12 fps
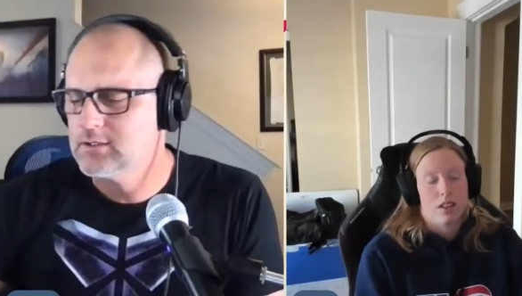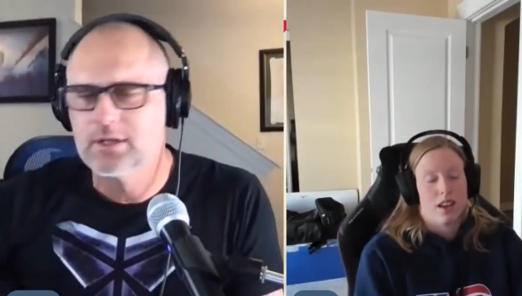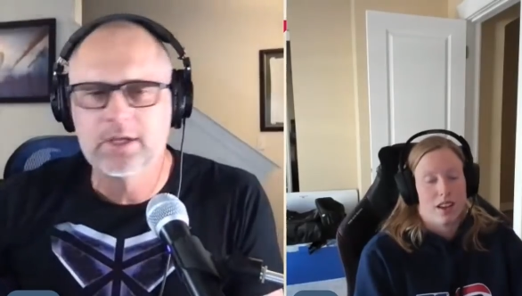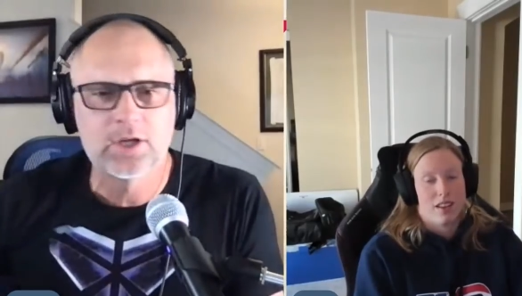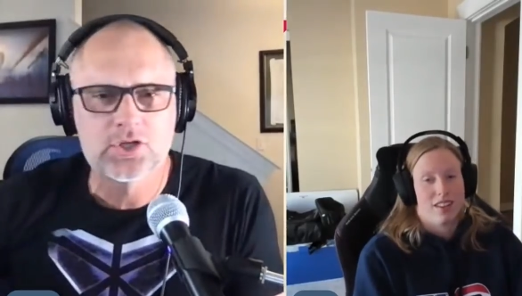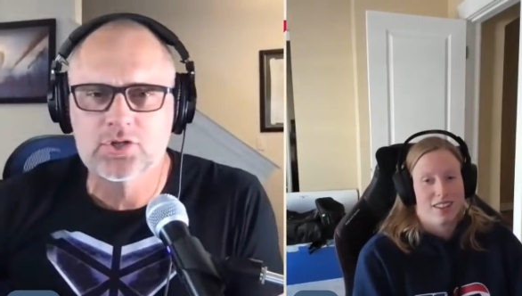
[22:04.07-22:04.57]
Speaker 1: to yeah.
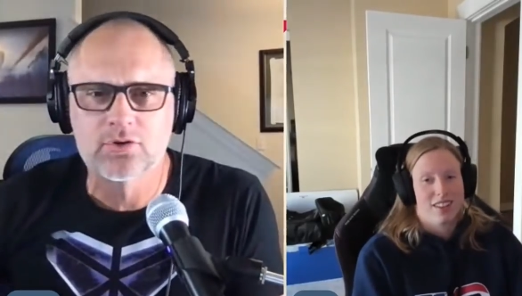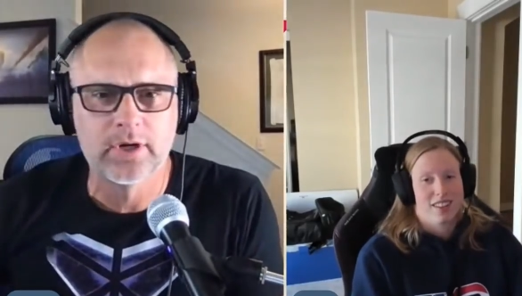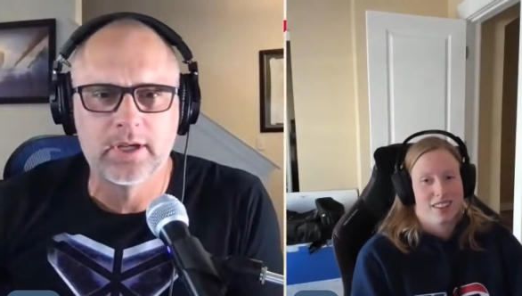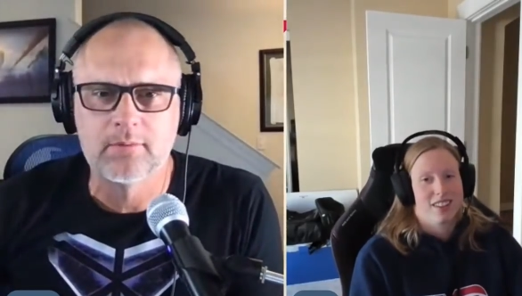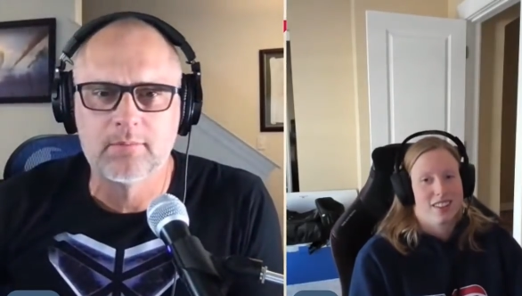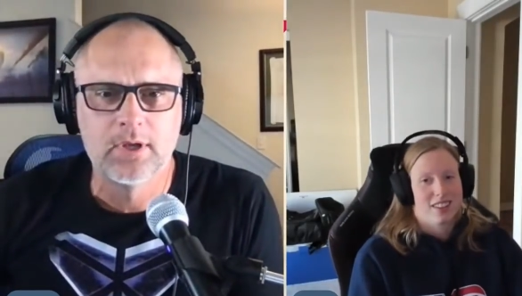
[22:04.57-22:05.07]
the
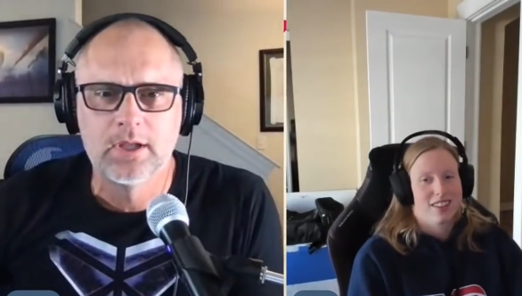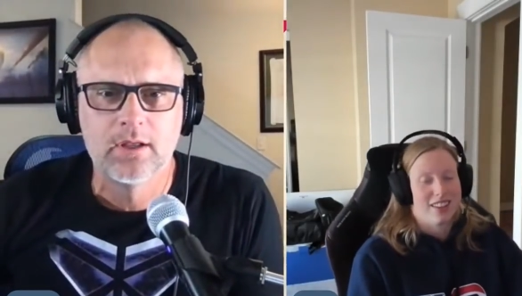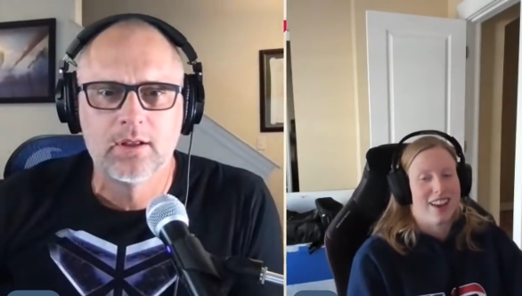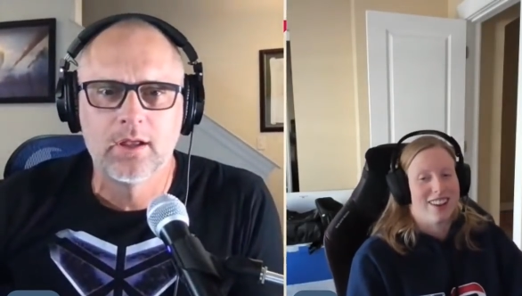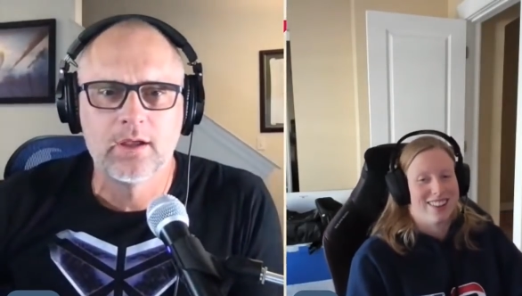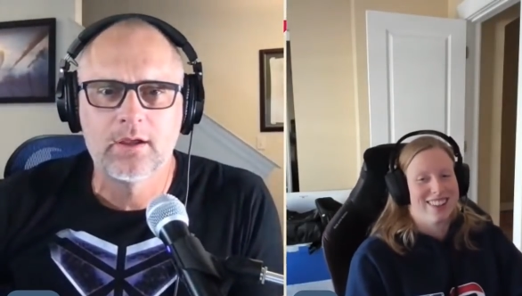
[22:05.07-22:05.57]
extreme.
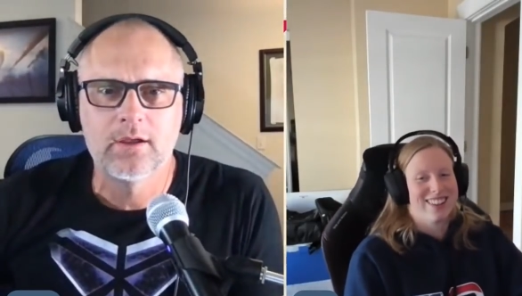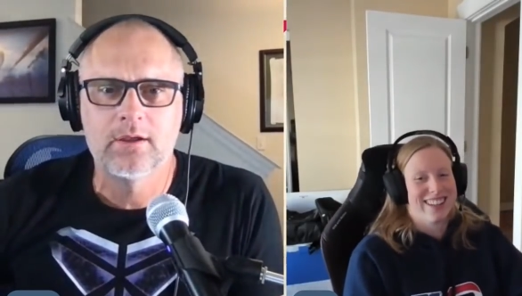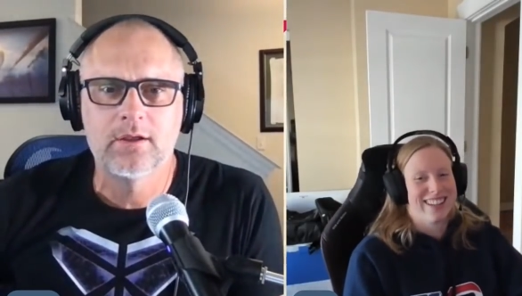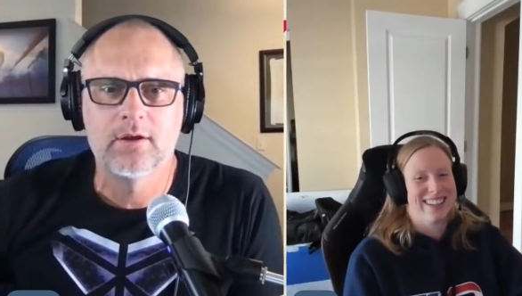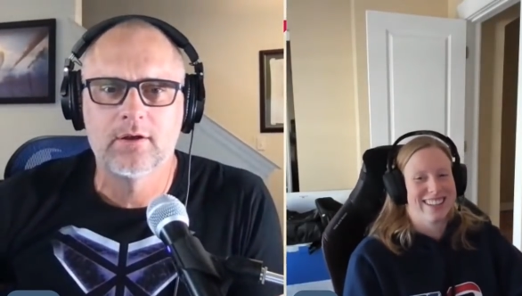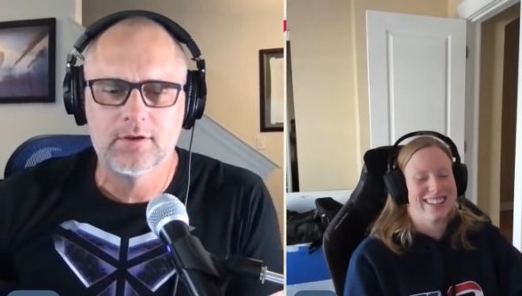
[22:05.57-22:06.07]
Yeah. Like, you
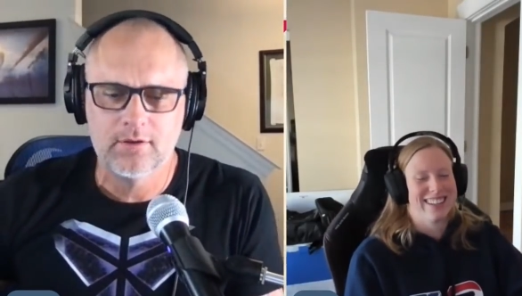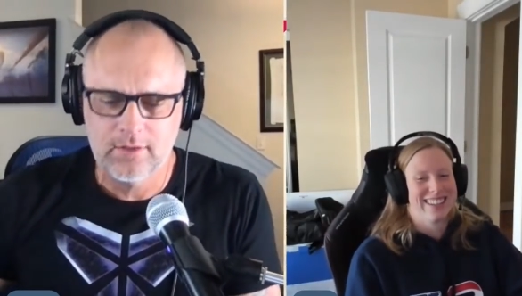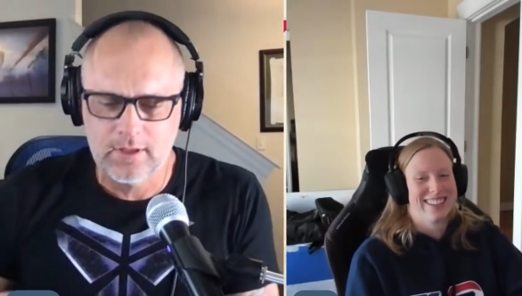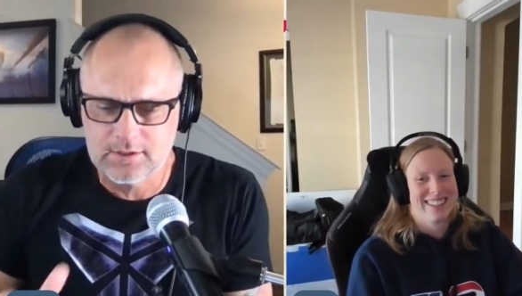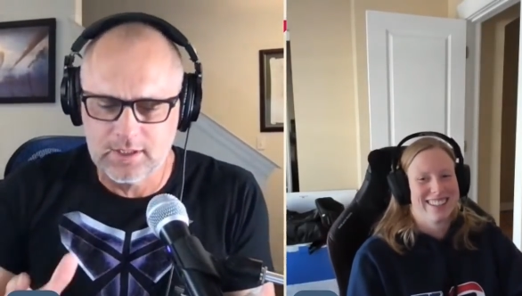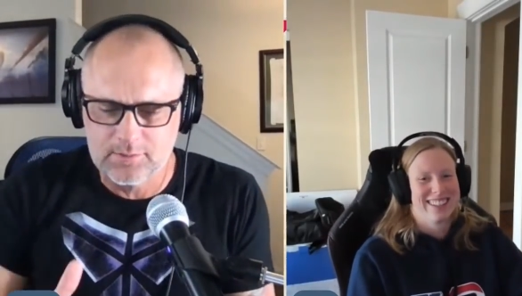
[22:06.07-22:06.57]
know,
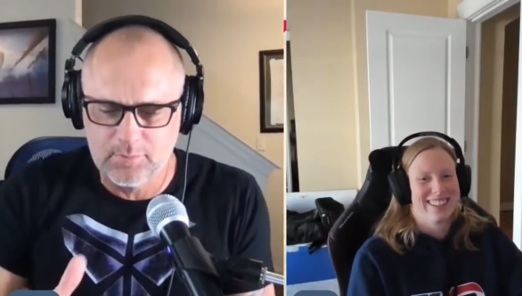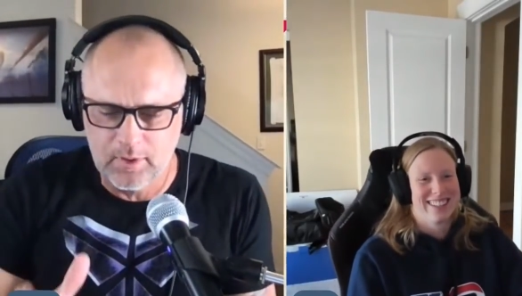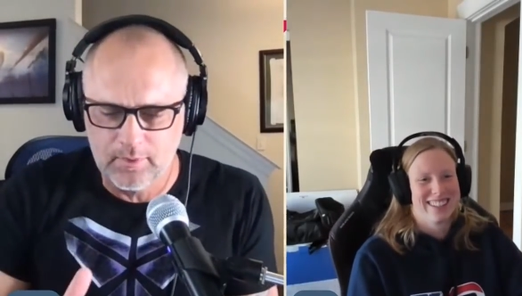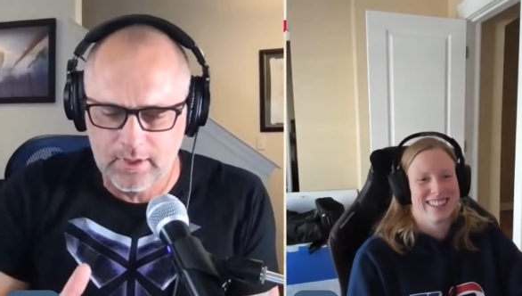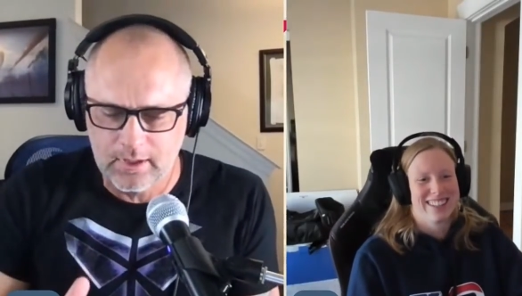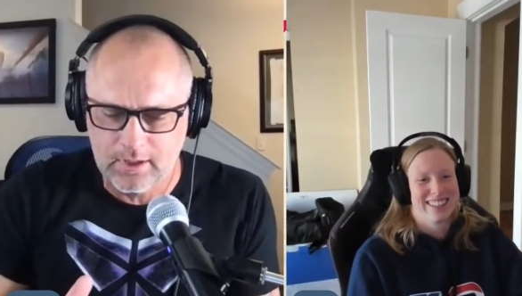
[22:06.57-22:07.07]
there's there's
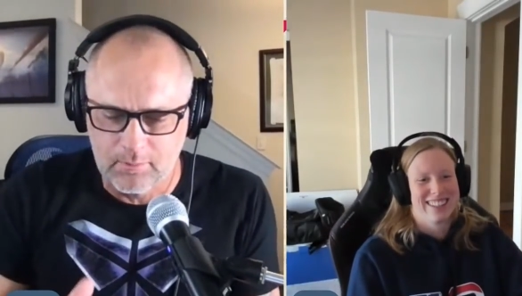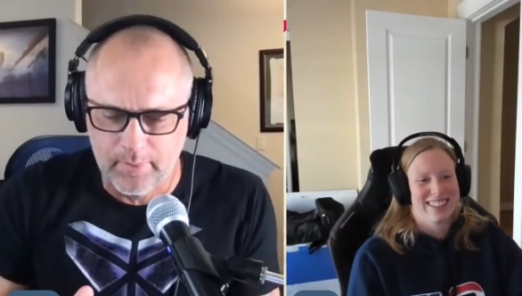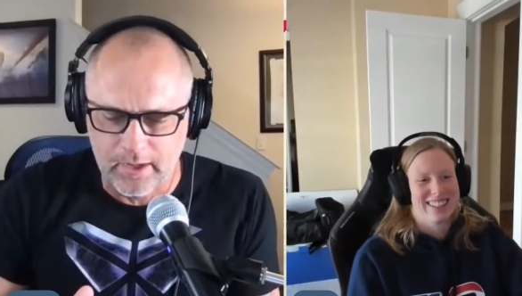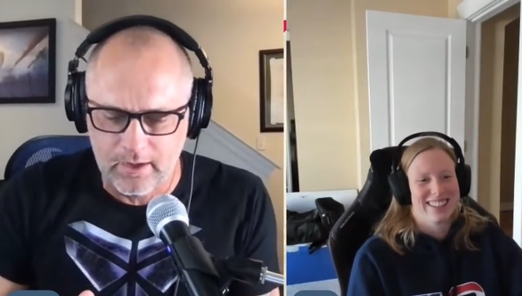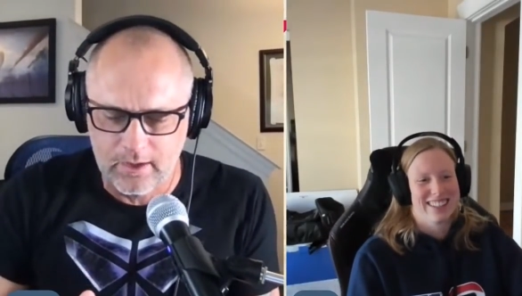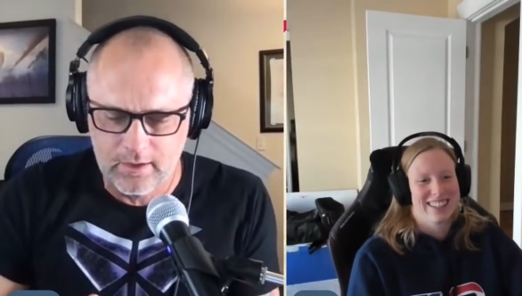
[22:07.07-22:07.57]
people that are
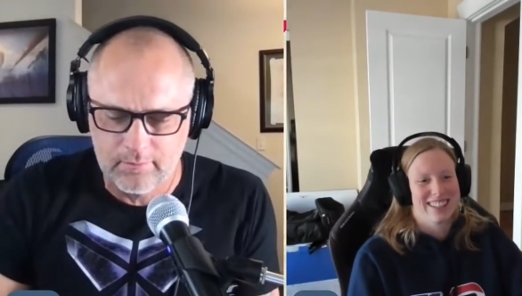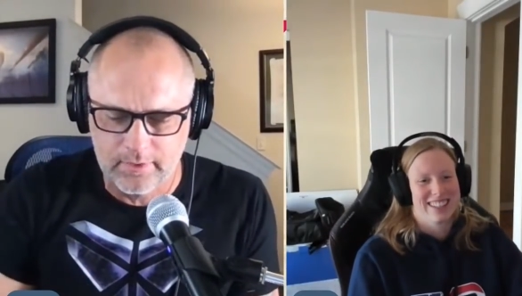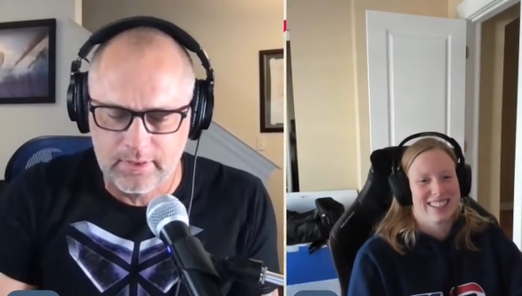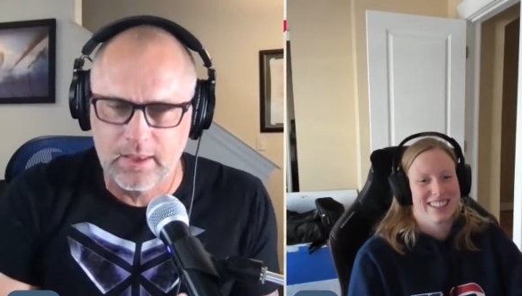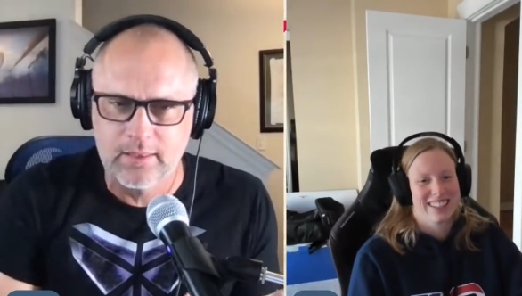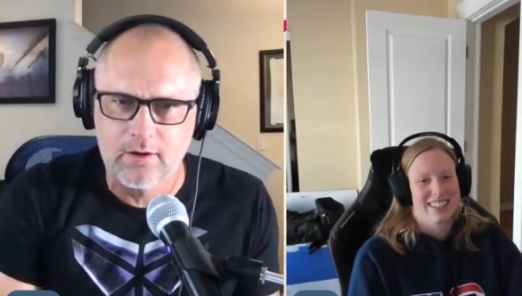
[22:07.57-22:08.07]
competitive, but
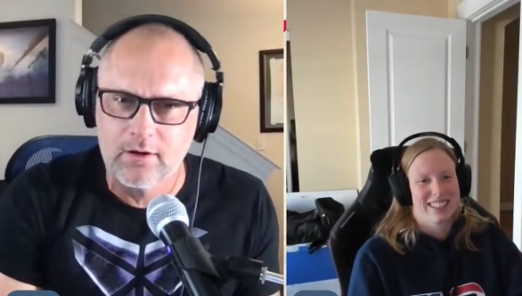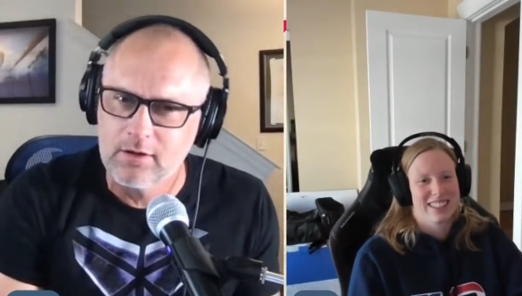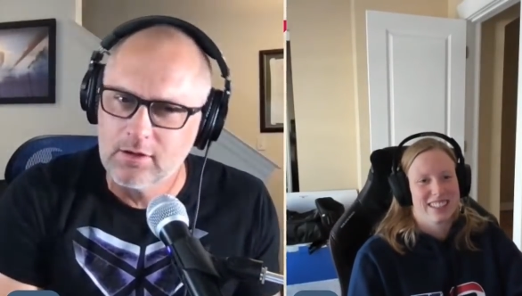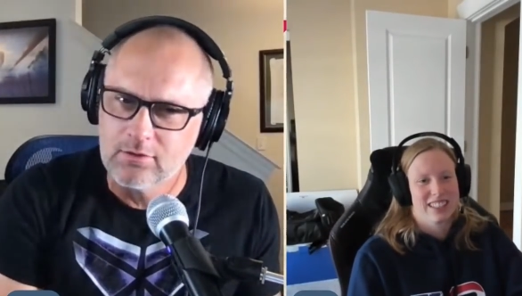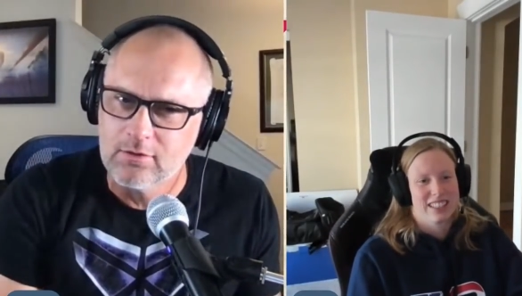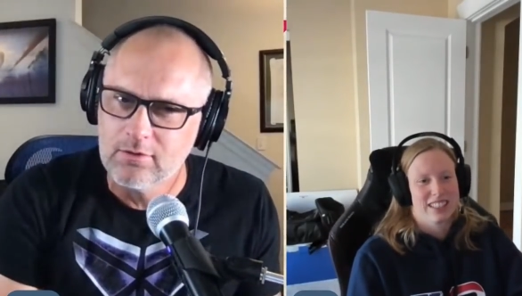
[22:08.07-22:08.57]
then there are
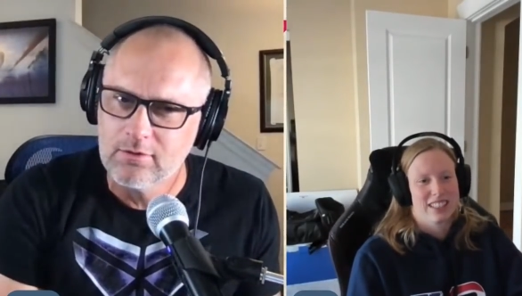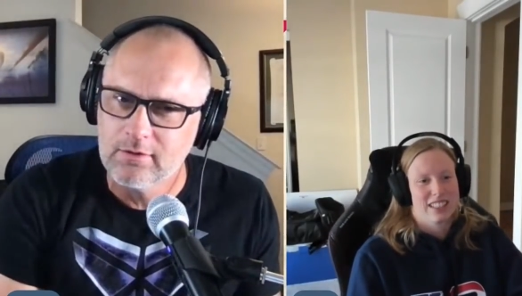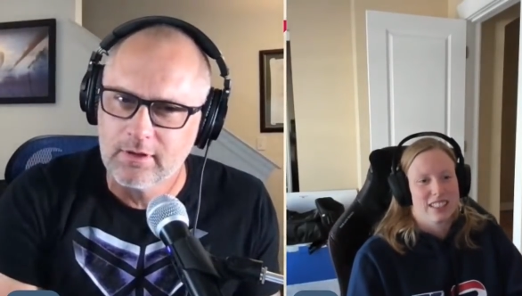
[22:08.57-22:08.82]
you.